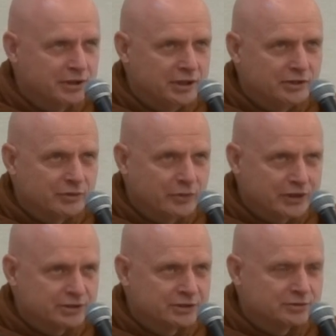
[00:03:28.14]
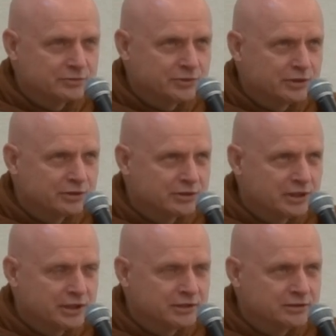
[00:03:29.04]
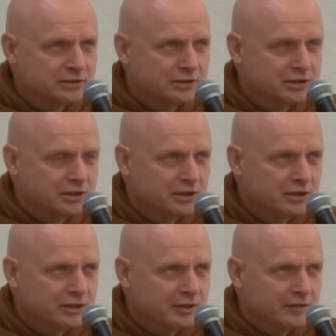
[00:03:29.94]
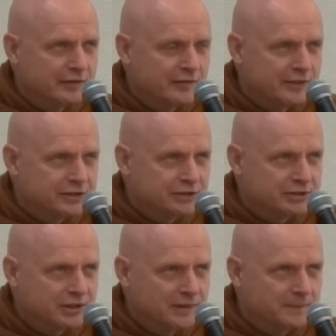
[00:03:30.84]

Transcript: the Western world, then this